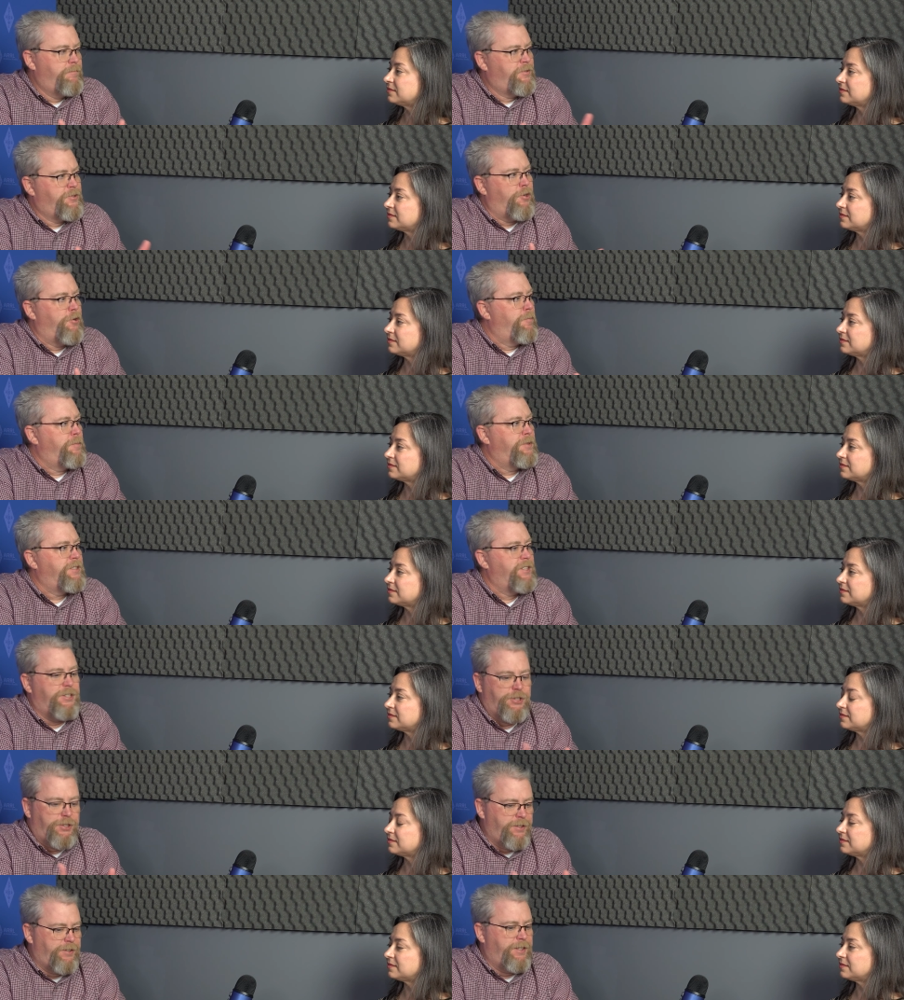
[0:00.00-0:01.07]
Speaker 1: certain
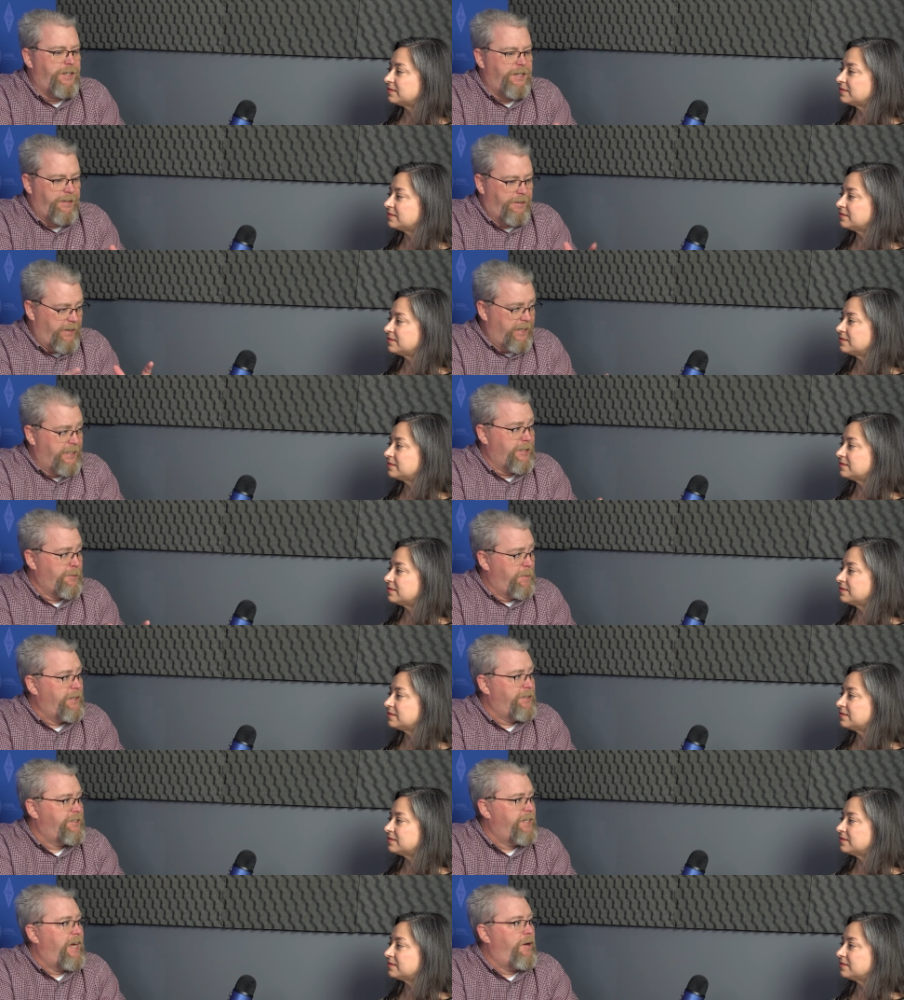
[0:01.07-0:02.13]
position, then it
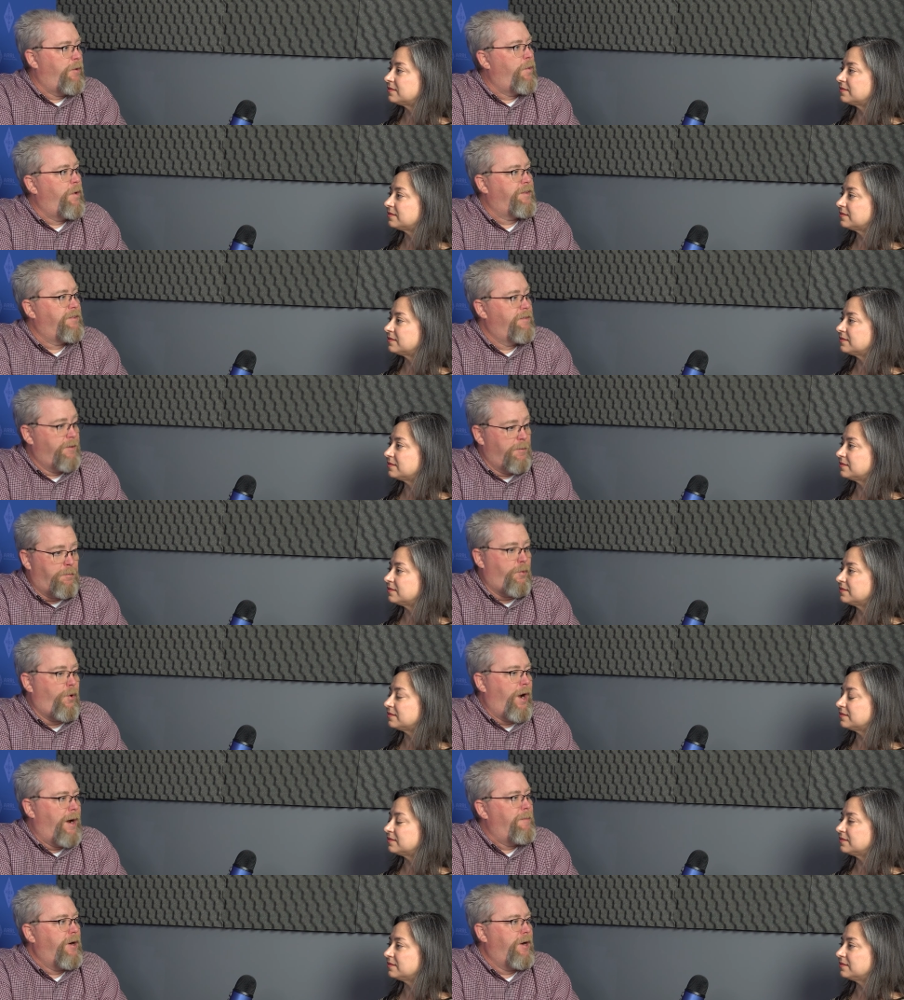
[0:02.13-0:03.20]
spells out what the
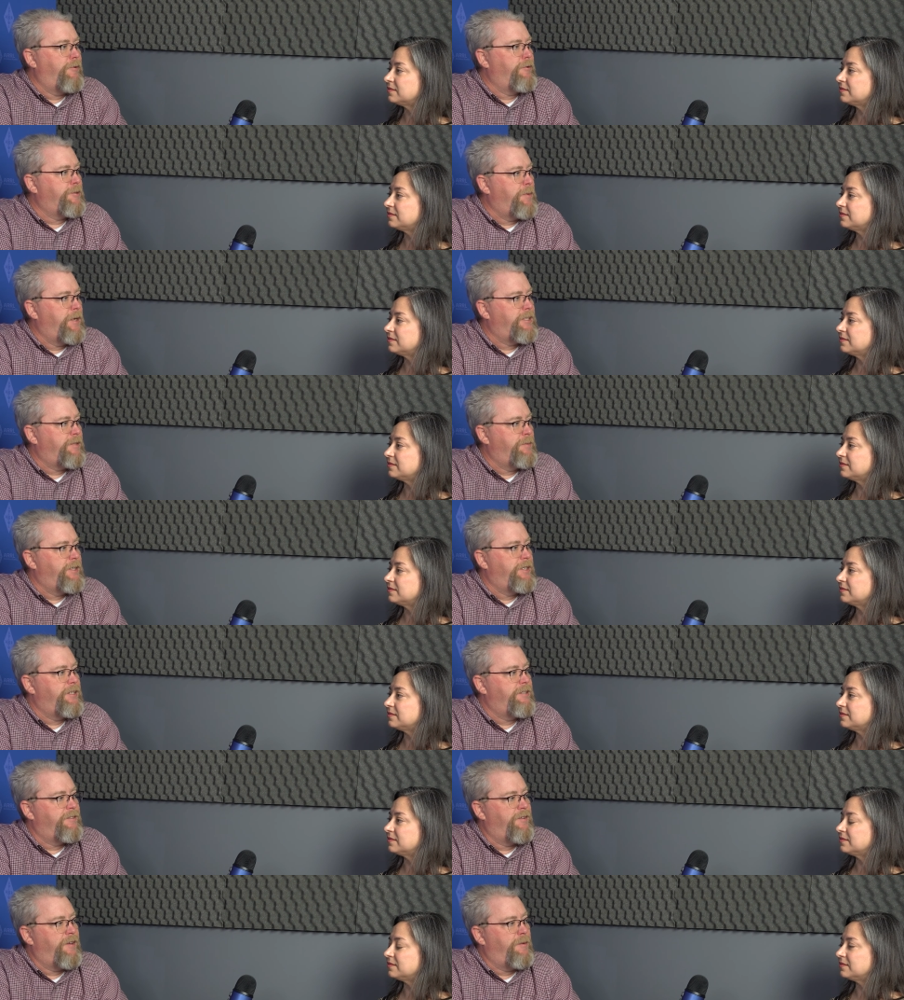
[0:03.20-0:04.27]
primary
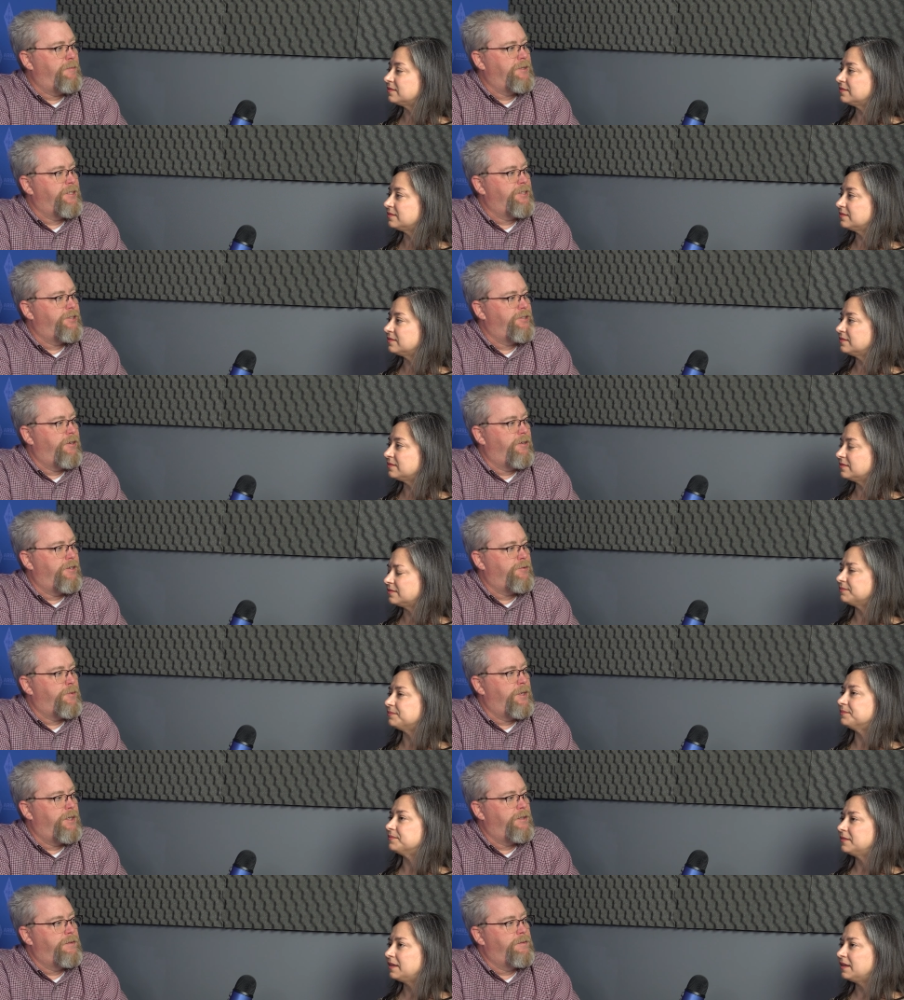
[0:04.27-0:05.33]
responsibilities of that position are
Speaker 2: as
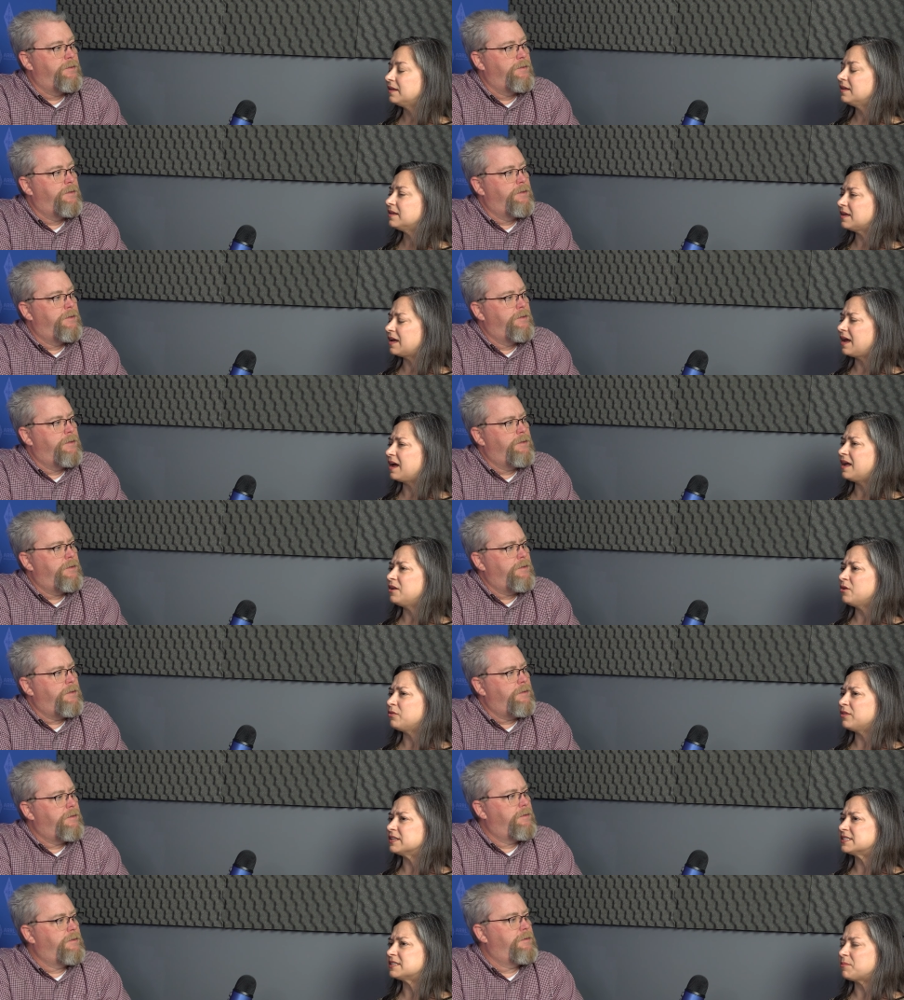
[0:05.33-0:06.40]
well. I
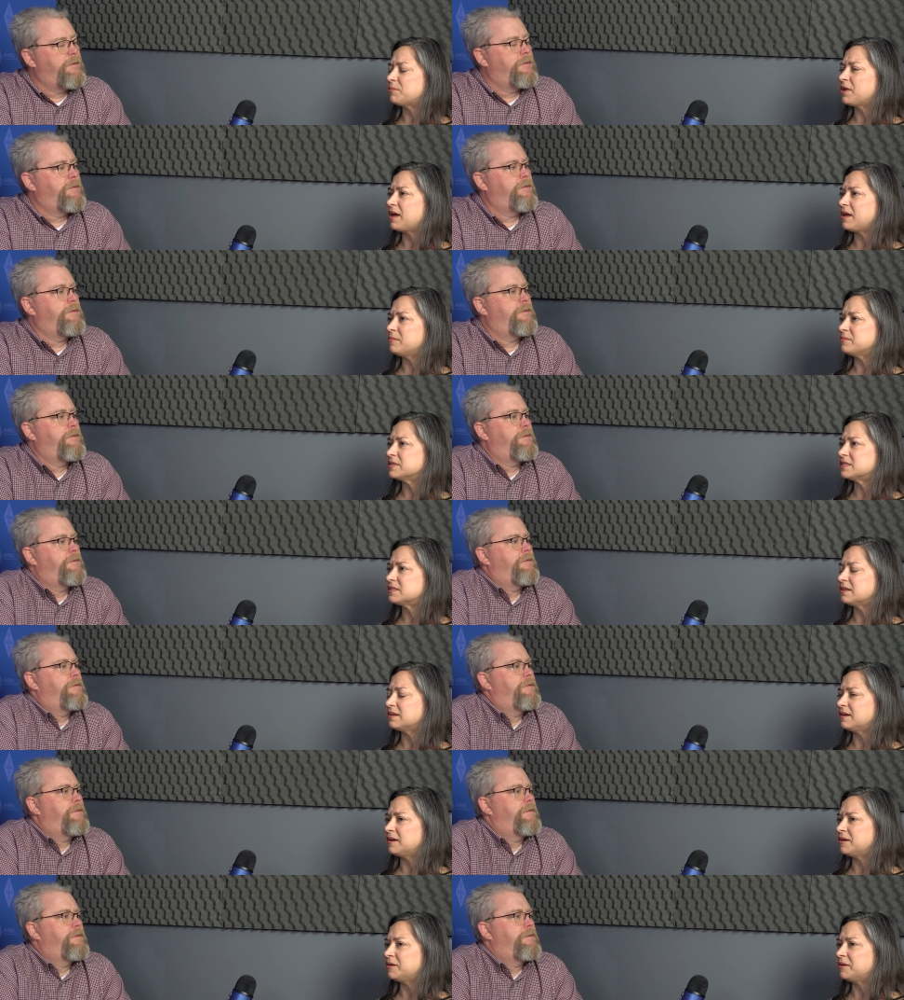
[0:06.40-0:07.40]
know that sometimes